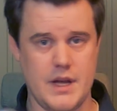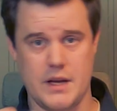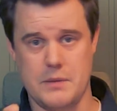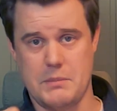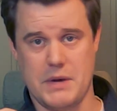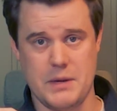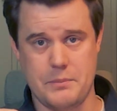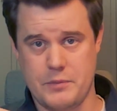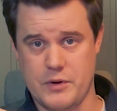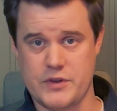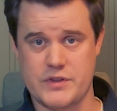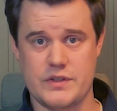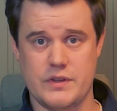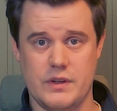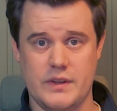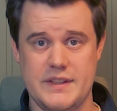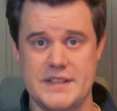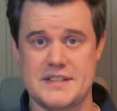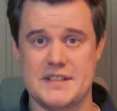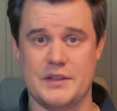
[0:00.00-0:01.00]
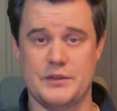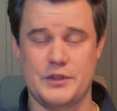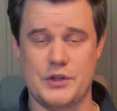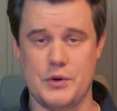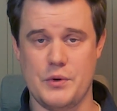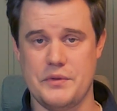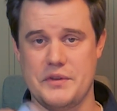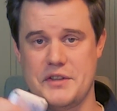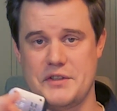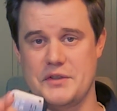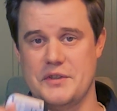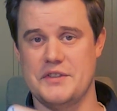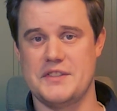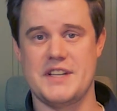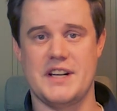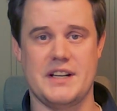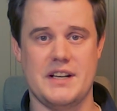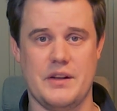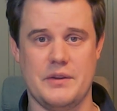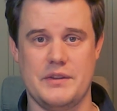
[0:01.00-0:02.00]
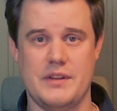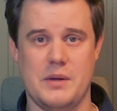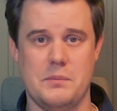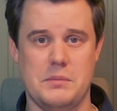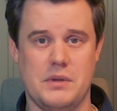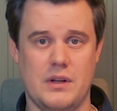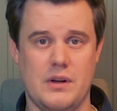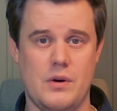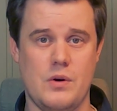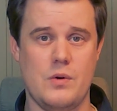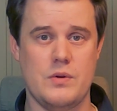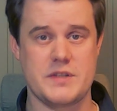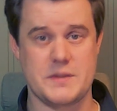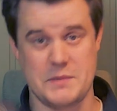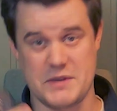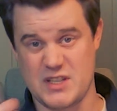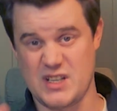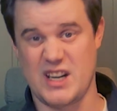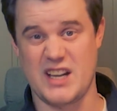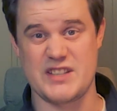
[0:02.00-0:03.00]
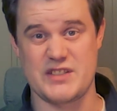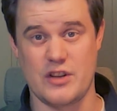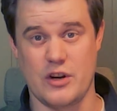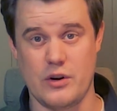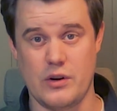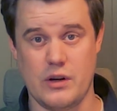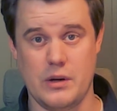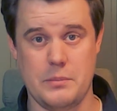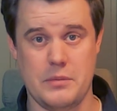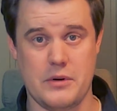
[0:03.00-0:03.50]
and my personal discount code that you can check out down below, especially as an early